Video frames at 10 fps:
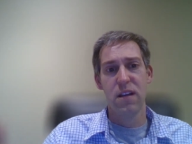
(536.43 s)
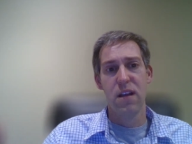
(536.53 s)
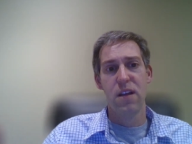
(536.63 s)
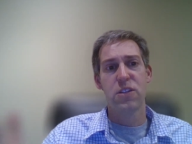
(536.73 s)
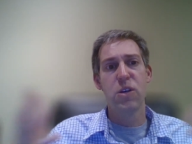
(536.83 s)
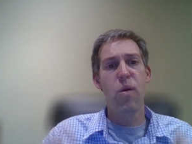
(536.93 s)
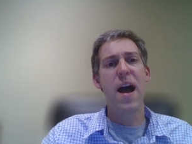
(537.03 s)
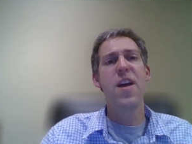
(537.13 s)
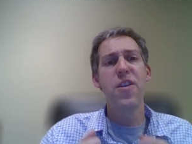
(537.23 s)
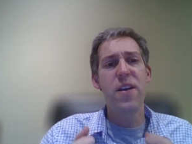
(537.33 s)
So why
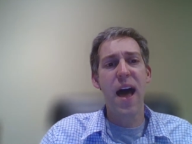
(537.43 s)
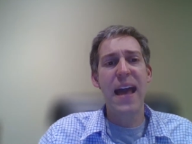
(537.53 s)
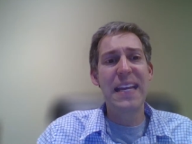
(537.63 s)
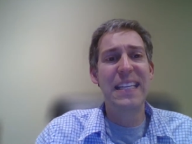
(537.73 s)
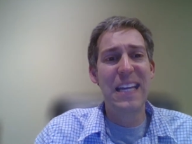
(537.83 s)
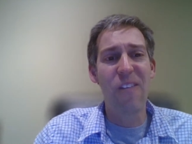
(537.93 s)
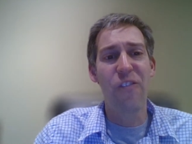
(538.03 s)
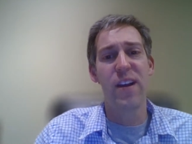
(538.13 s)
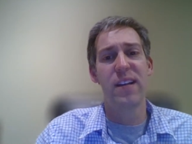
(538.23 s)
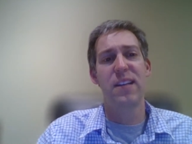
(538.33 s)
are there 9
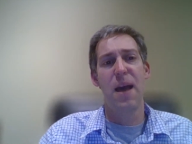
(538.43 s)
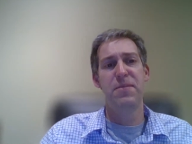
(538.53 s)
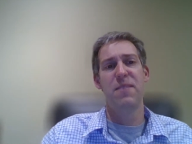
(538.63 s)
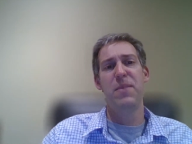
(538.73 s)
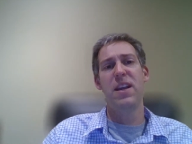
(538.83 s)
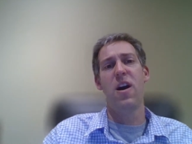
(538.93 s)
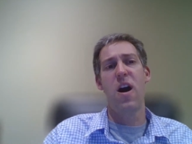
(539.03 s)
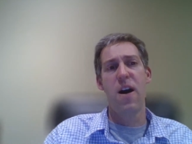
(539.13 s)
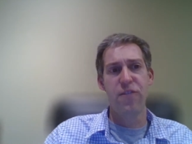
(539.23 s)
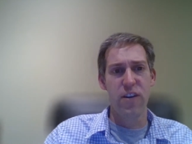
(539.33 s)
different types of mincha
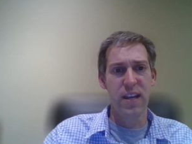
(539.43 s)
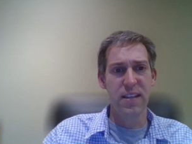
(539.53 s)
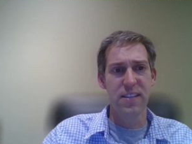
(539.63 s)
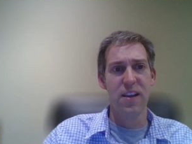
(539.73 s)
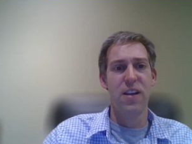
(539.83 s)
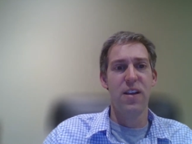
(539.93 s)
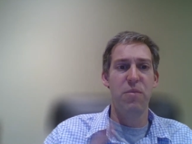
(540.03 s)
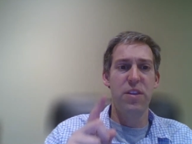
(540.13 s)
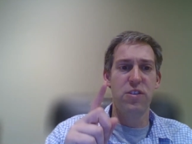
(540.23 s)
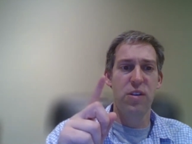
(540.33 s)
offerings
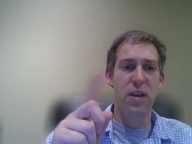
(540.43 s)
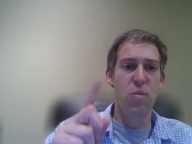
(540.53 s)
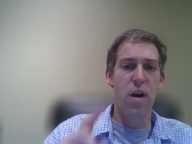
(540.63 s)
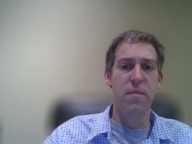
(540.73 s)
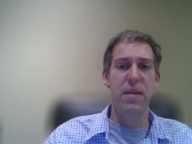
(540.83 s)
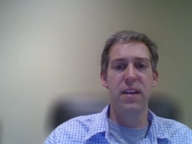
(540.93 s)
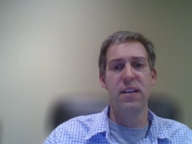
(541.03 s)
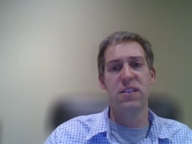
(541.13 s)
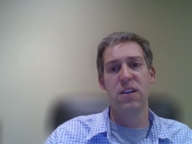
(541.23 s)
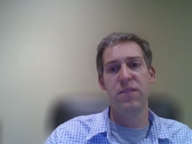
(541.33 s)
when there's only one mincha
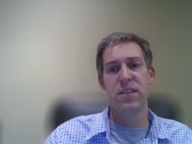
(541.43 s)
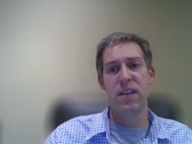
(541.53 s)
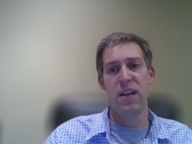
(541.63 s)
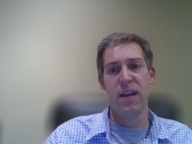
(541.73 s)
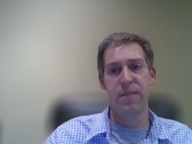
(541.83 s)
service today?